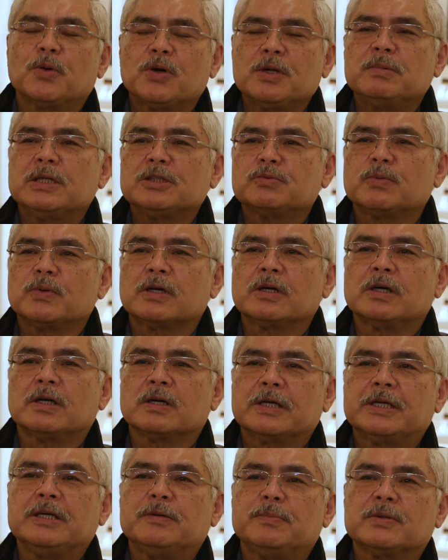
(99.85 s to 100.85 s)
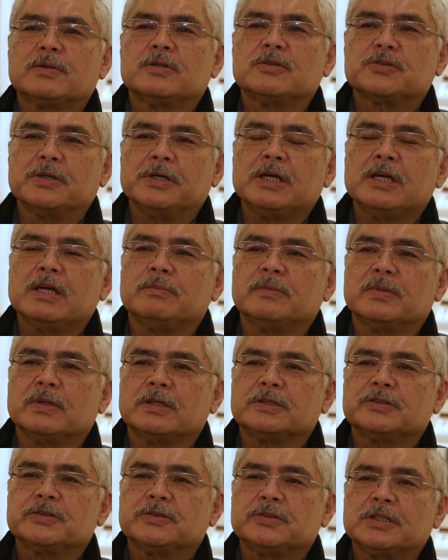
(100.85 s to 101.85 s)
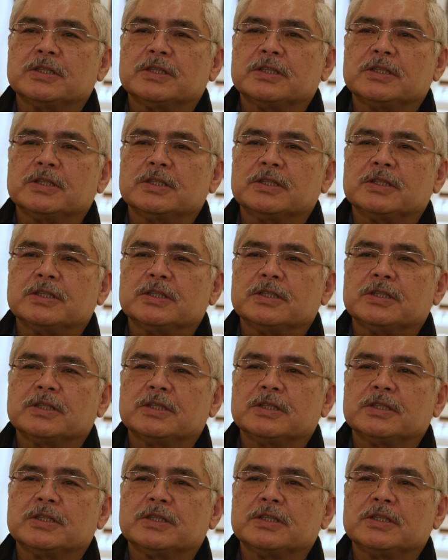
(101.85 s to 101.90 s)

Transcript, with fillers: pretty much we're going to keep it the same. It's